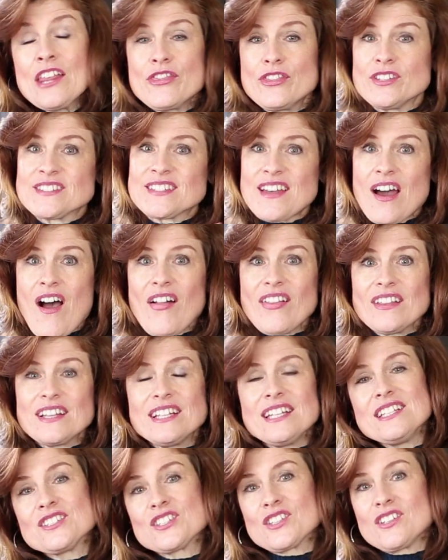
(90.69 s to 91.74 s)
The
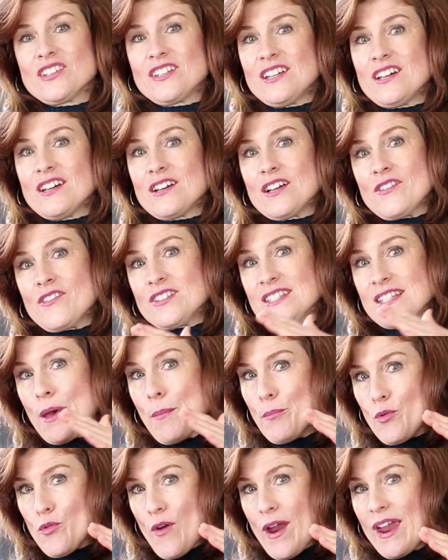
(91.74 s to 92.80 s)
solid is going to
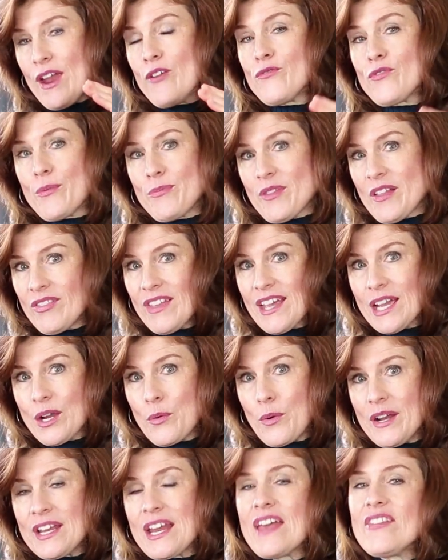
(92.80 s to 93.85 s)
separate from the
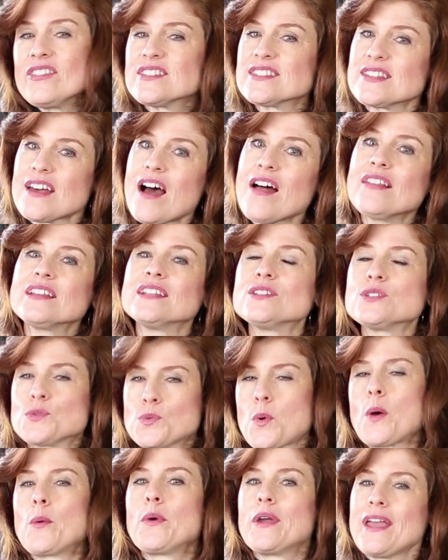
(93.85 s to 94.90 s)
liquid, and the solid is
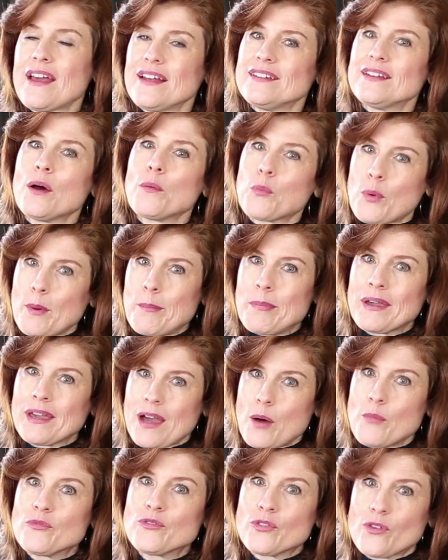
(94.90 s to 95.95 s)
what we end up whipping
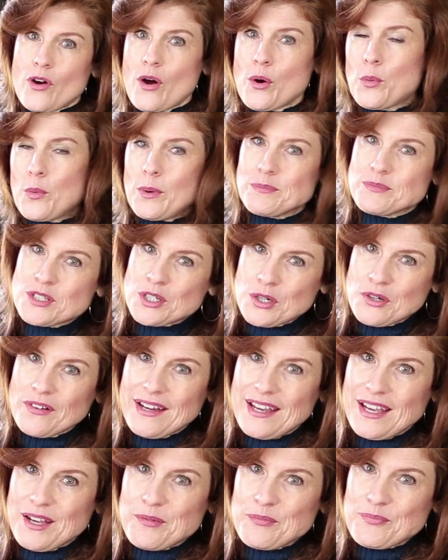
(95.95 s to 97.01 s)
up for our whipped
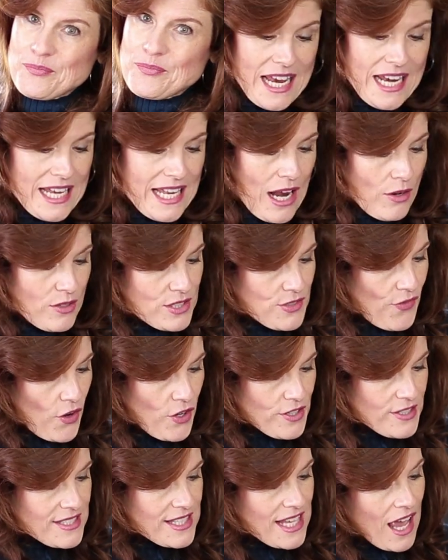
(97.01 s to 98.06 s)
cream. Now, as far
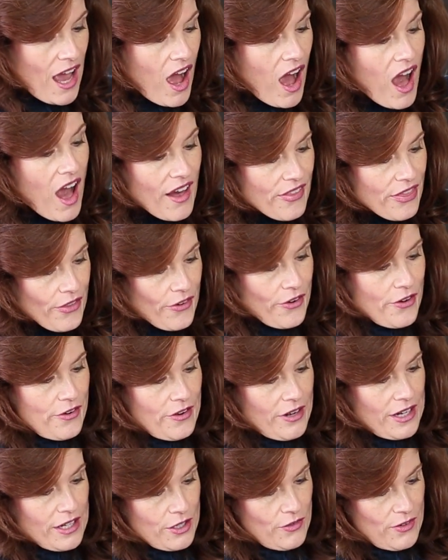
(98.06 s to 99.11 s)
as the other
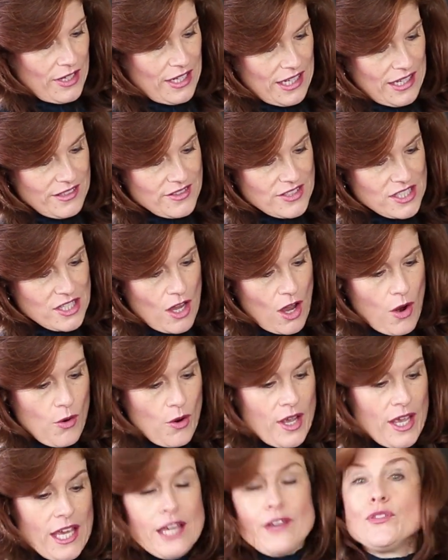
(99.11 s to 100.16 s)
ingredients go,
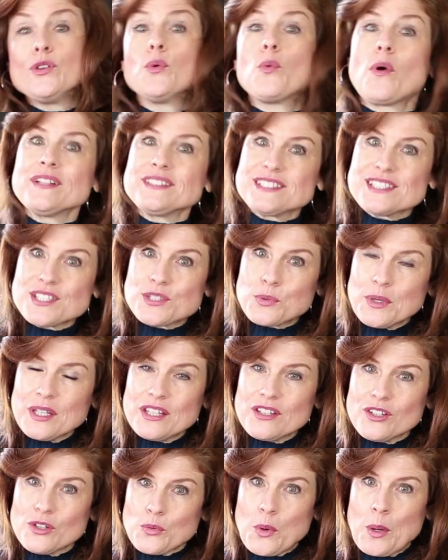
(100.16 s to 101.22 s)
if you want to
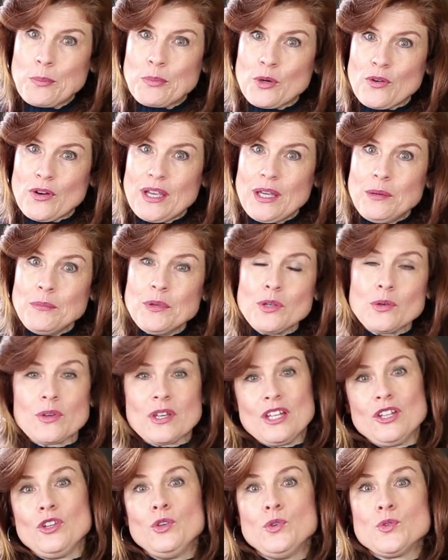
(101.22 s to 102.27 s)
sweeten your whipped cream, you
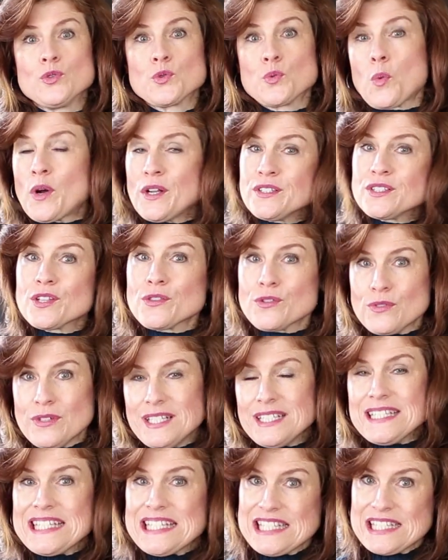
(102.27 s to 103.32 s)
can use 1 to
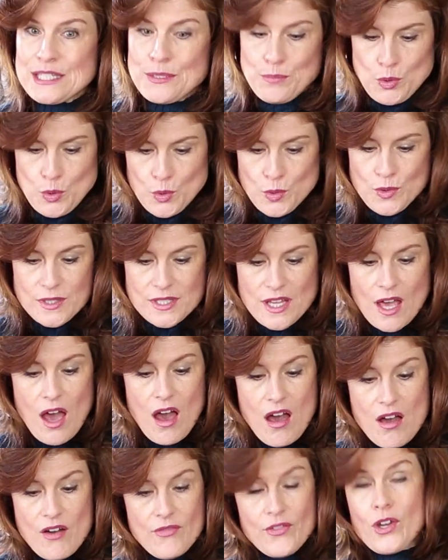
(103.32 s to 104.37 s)
3 teaspoons
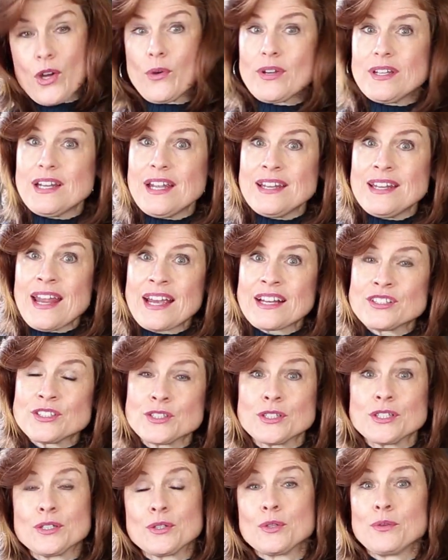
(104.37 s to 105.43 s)
of coconut
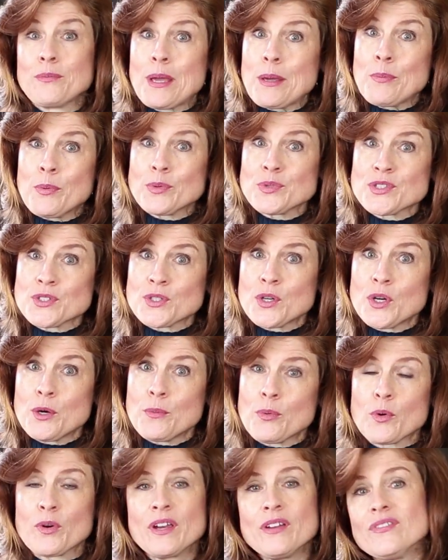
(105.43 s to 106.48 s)
nectar or maple
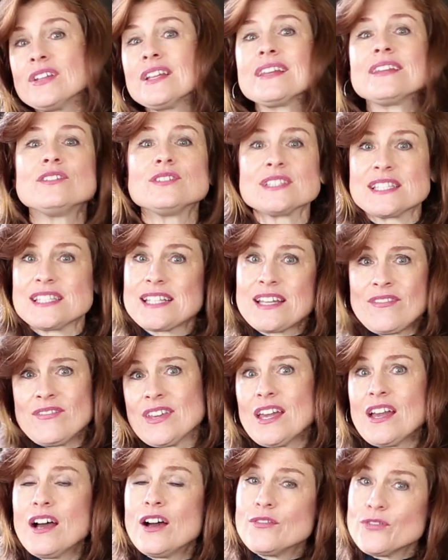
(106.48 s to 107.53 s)
syrup, or even a little
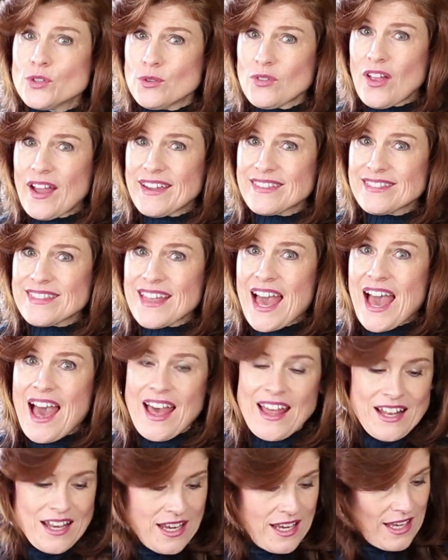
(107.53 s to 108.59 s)
stevia if you like
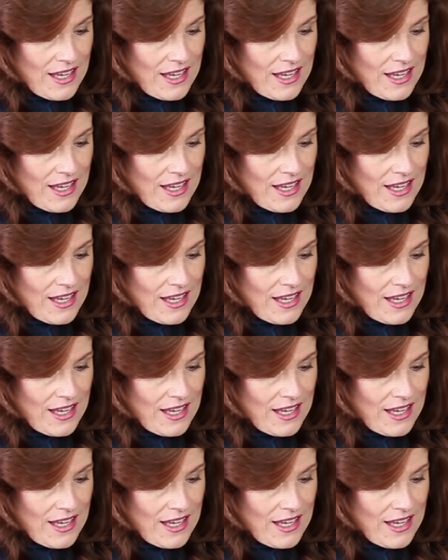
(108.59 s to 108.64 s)
that.